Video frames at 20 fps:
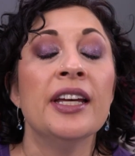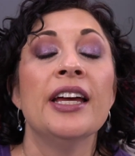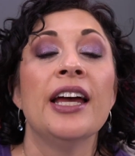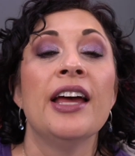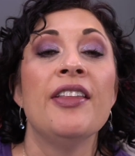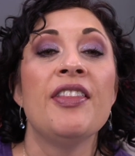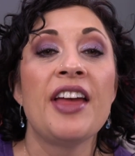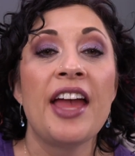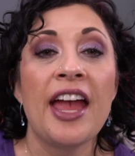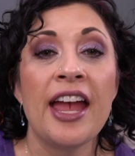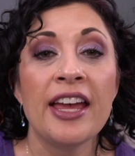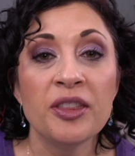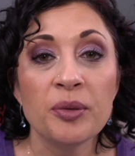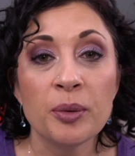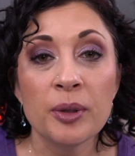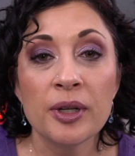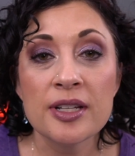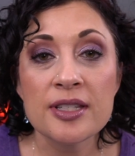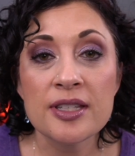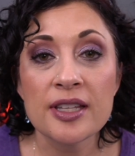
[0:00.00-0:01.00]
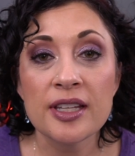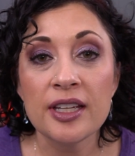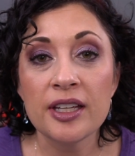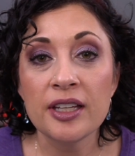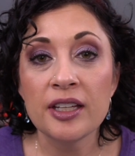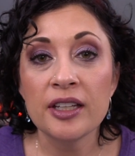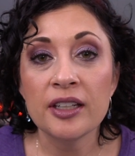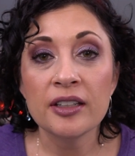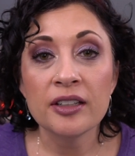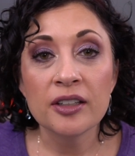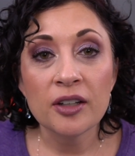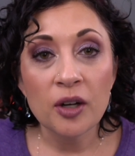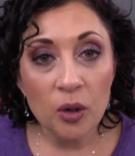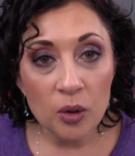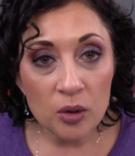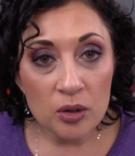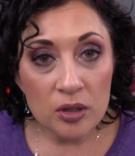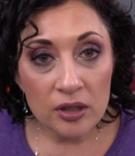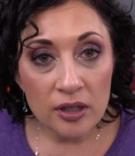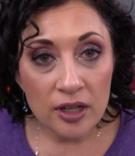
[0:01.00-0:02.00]
And the eighth one is the
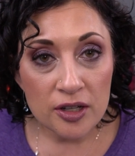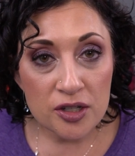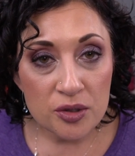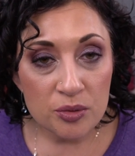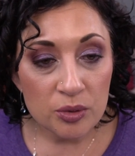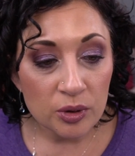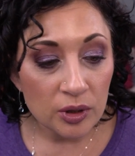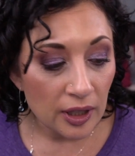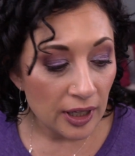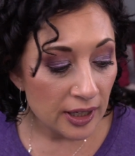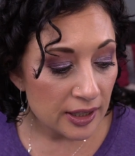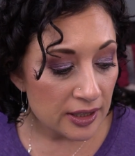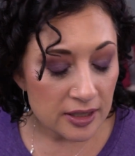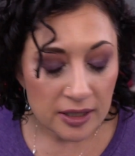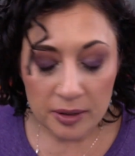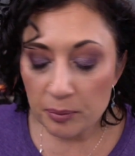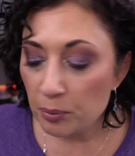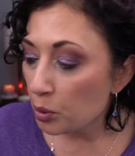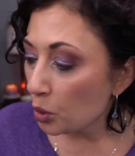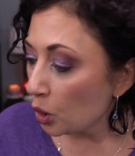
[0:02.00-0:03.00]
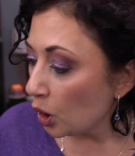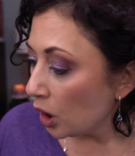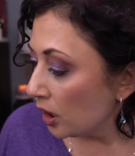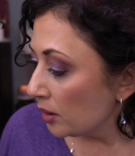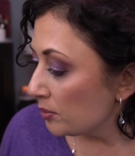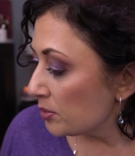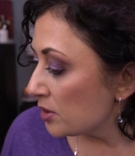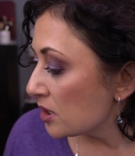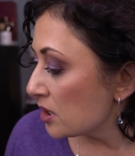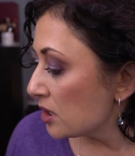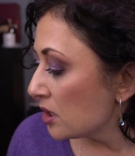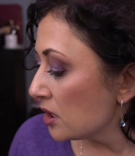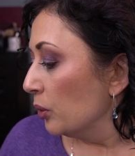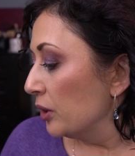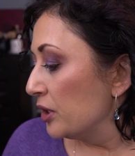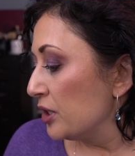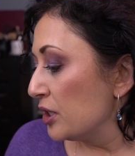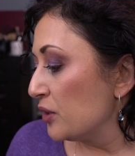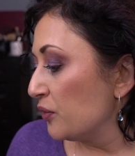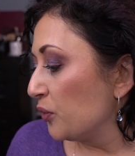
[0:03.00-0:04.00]
whole collection roulette prompt,
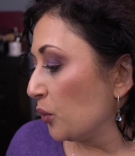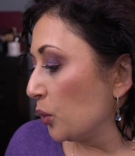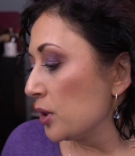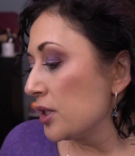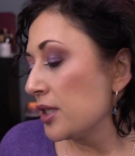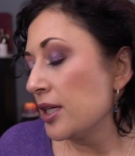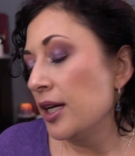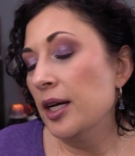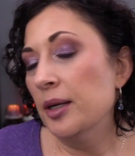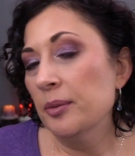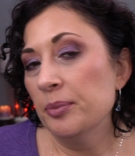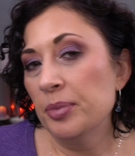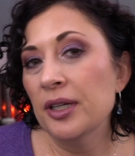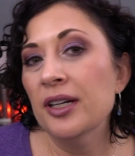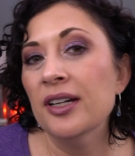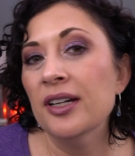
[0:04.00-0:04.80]
which is Forrest Gump.